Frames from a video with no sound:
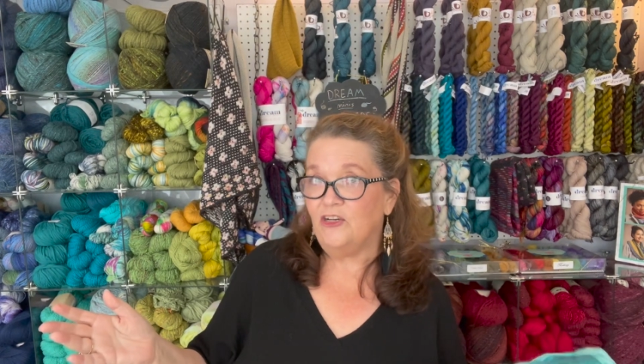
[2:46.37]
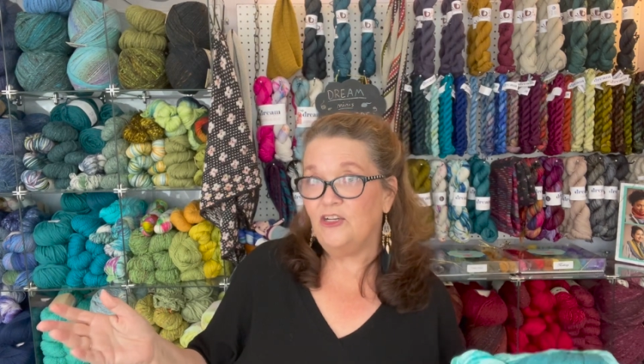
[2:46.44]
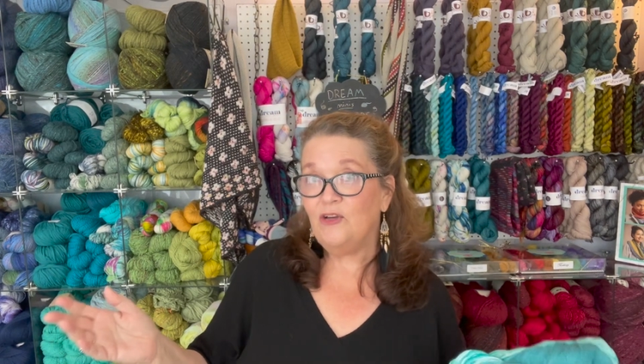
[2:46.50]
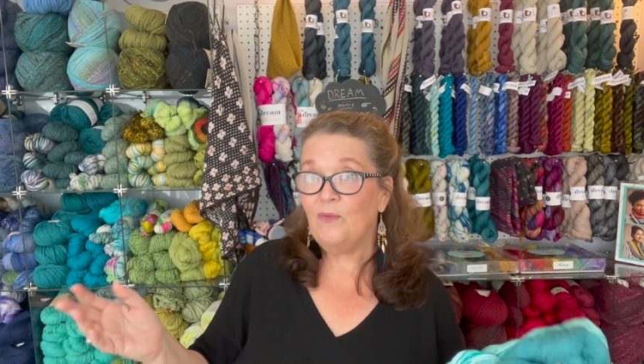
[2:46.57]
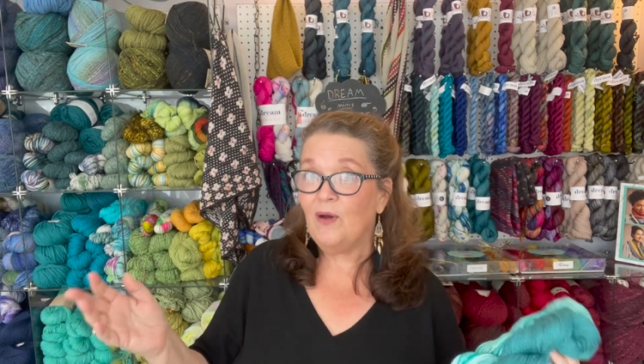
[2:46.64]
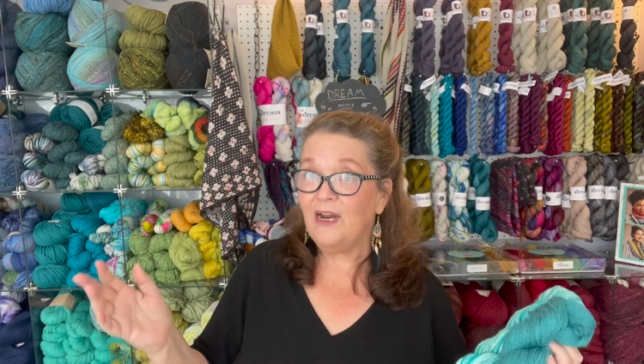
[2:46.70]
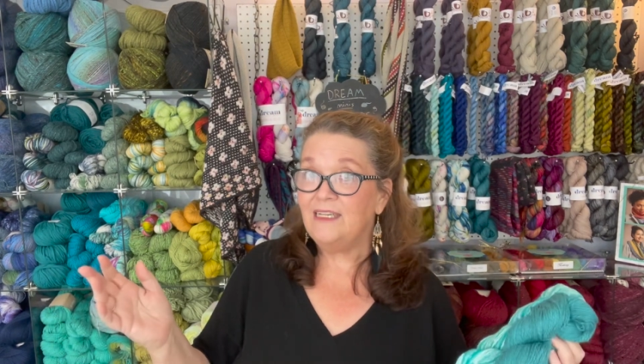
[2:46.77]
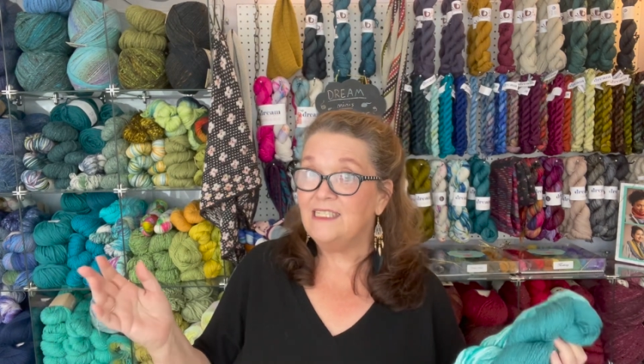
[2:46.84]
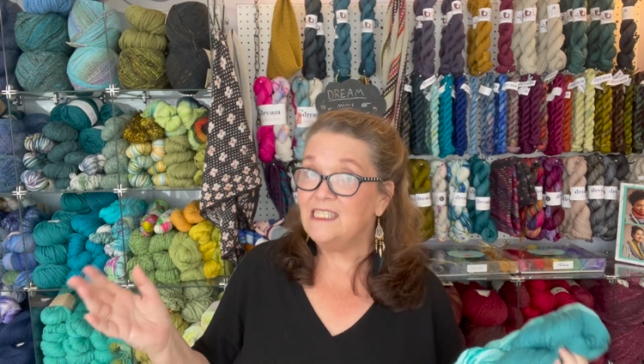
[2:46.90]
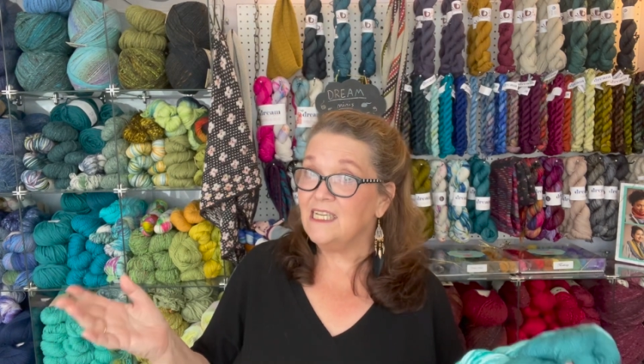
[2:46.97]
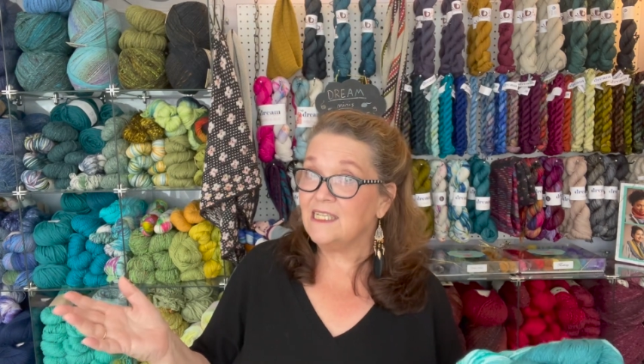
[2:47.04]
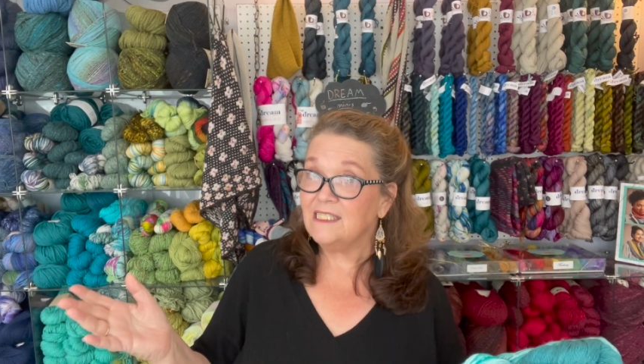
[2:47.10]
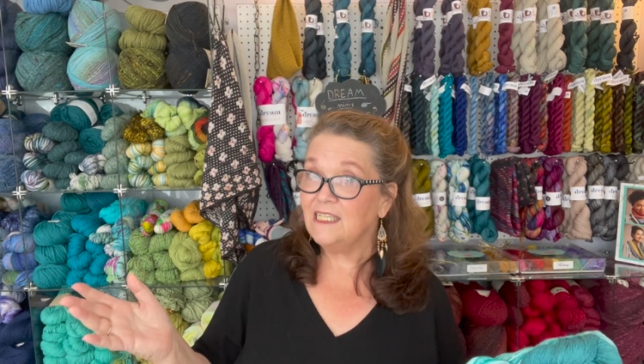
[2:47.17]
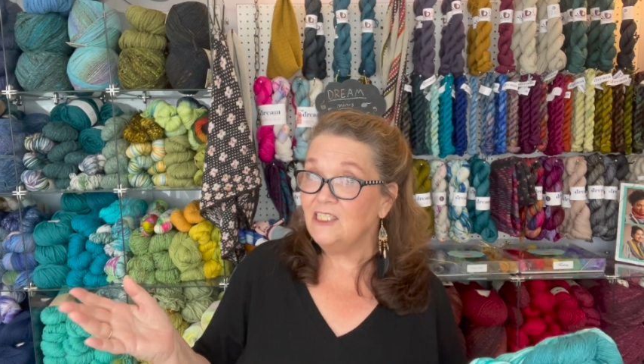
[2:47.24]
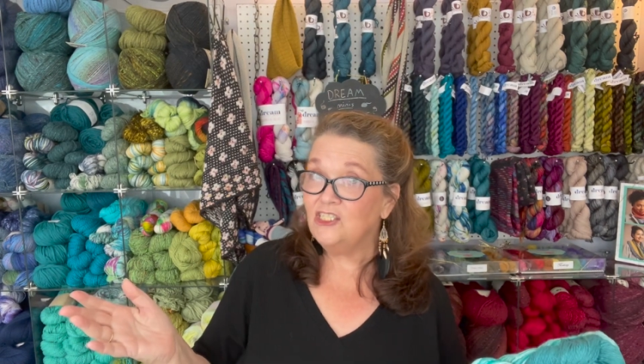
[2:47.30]
Do you want it
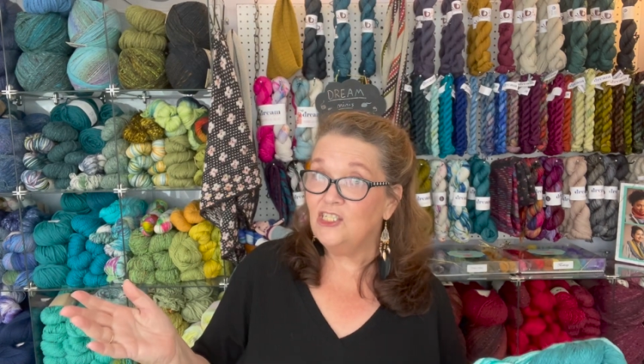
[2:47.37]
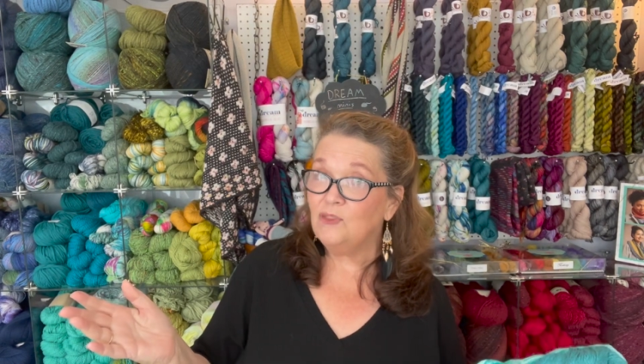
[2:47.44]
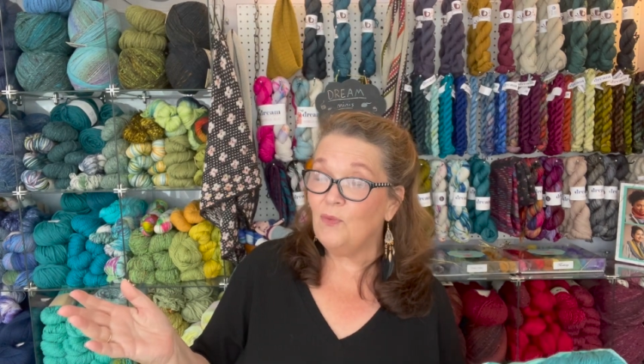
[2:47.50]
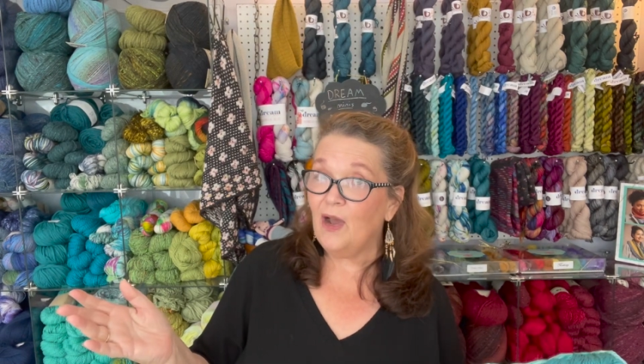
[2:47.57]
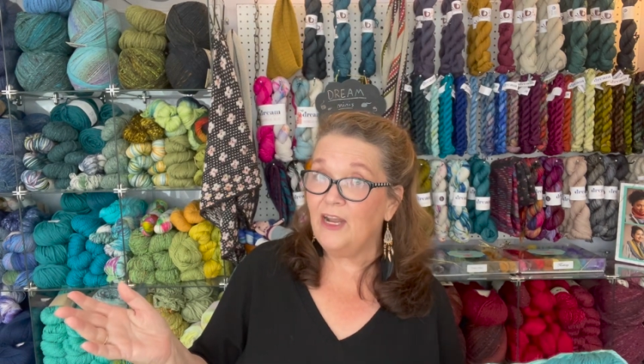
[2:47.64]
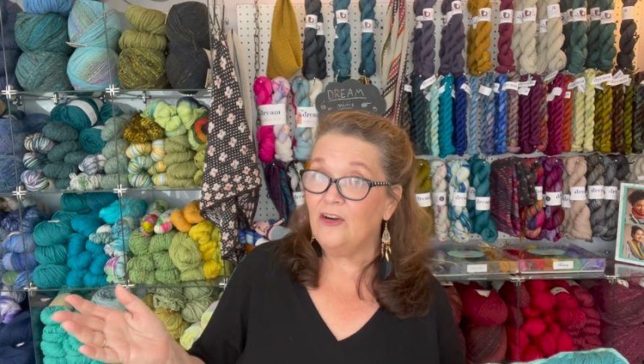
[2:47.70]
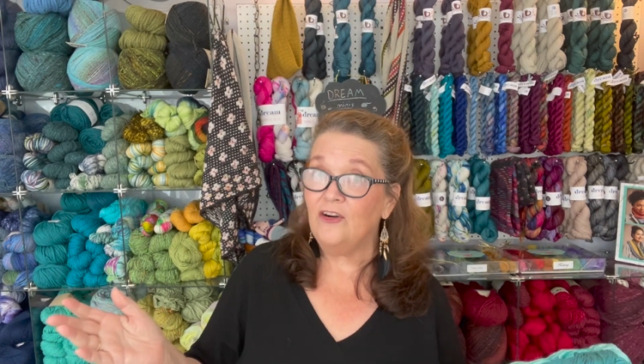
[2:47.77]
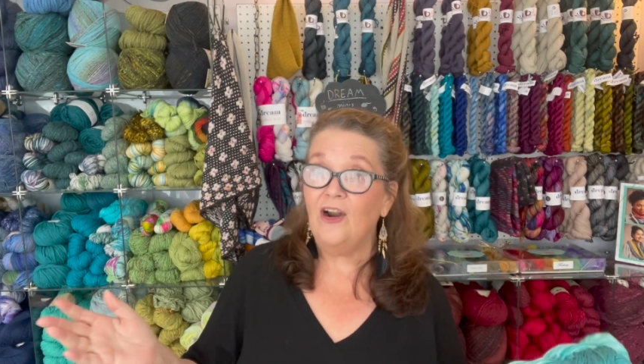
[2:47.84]
6 inches wider?